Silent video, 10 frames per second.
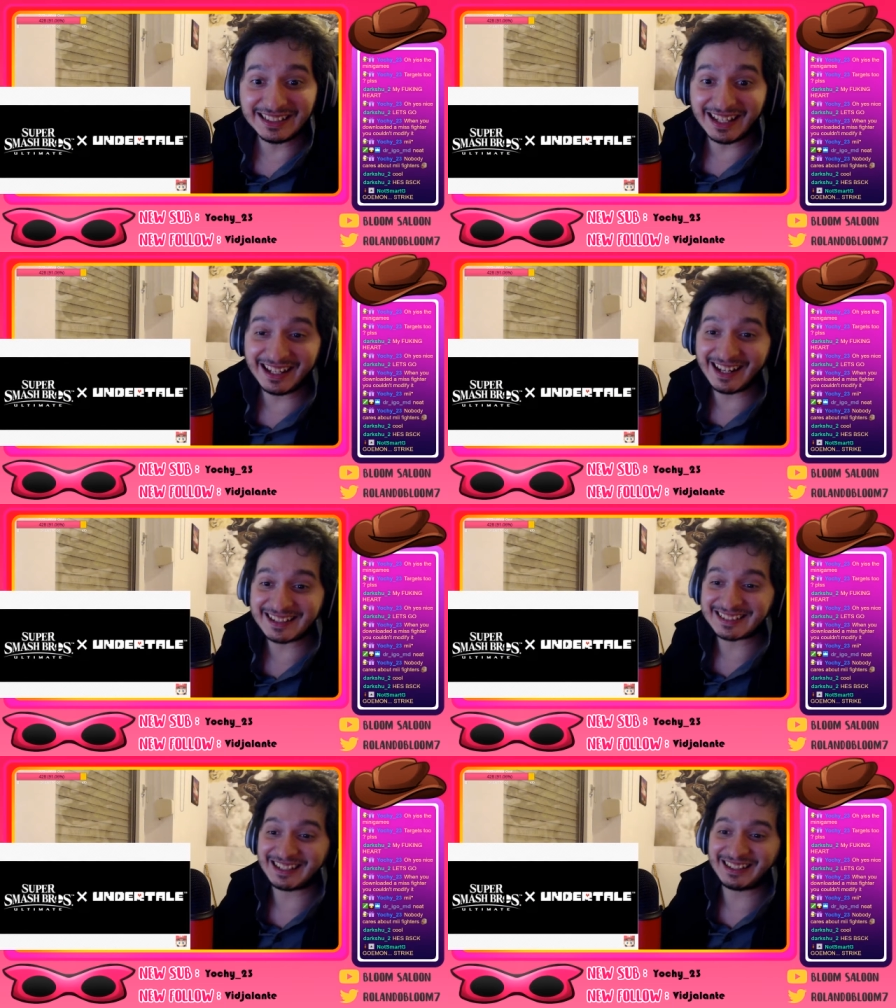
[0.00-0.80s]
they did
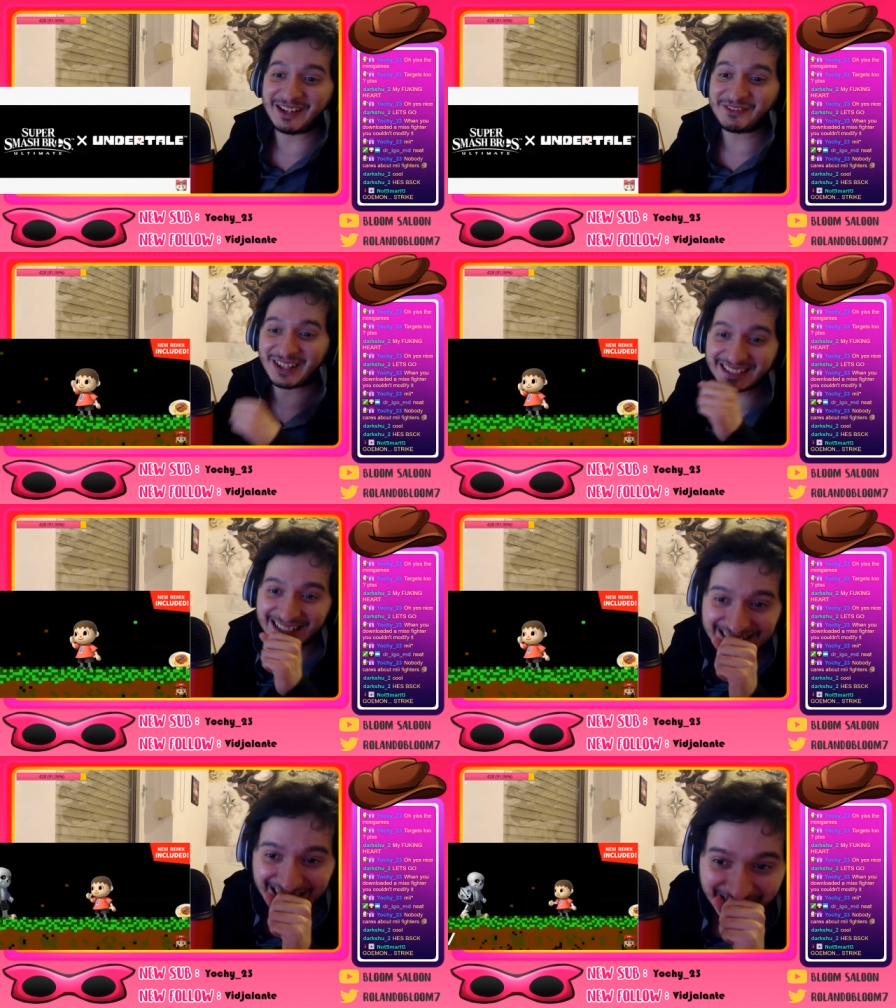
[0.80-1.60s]
it. They
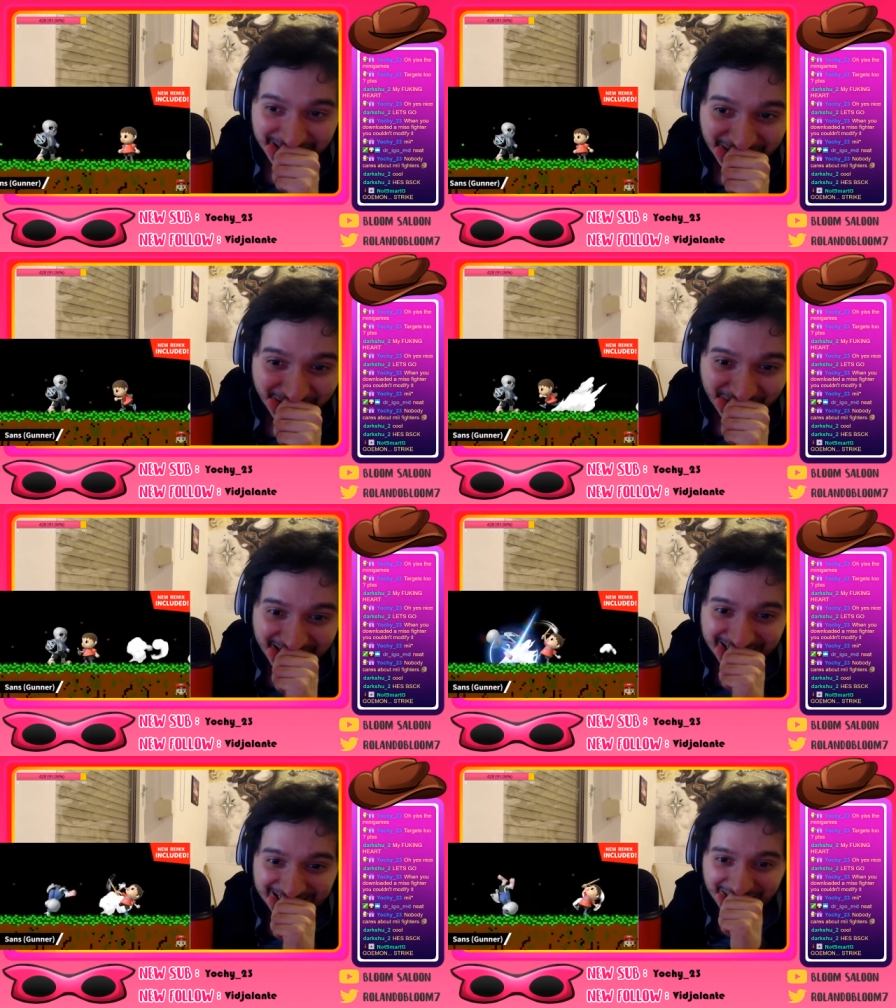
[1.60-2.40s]
fucking did it.
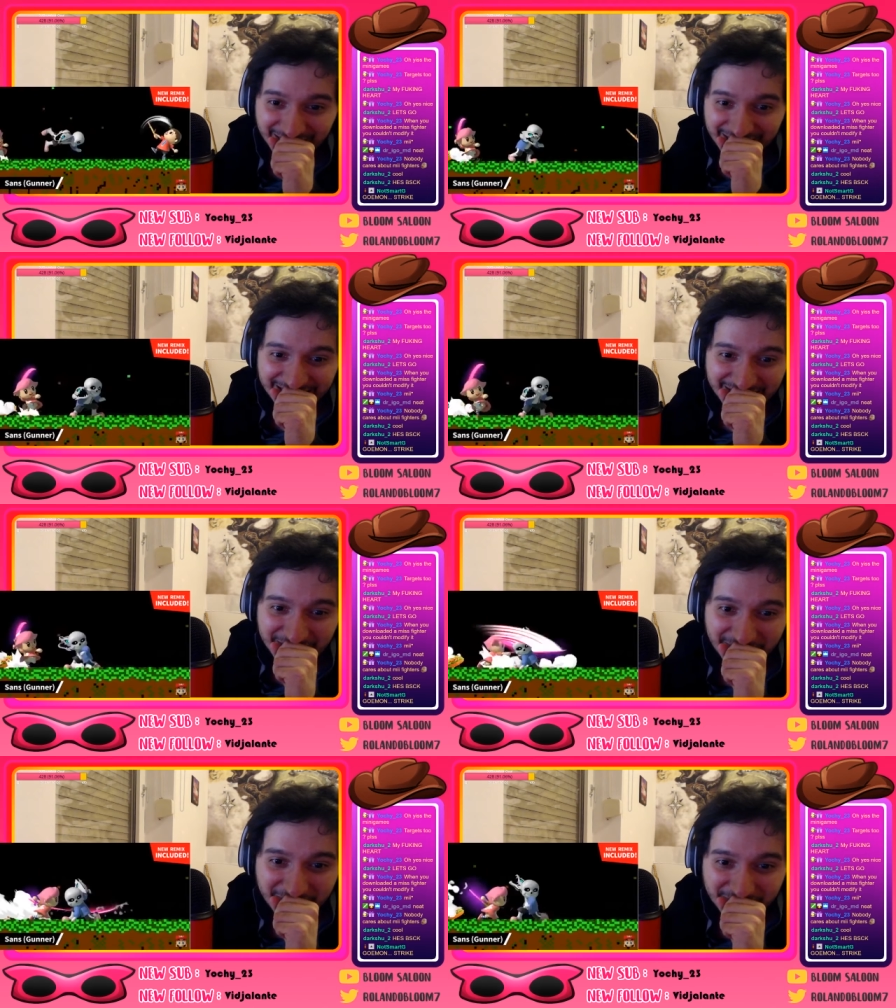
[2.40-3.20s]
No way, dude.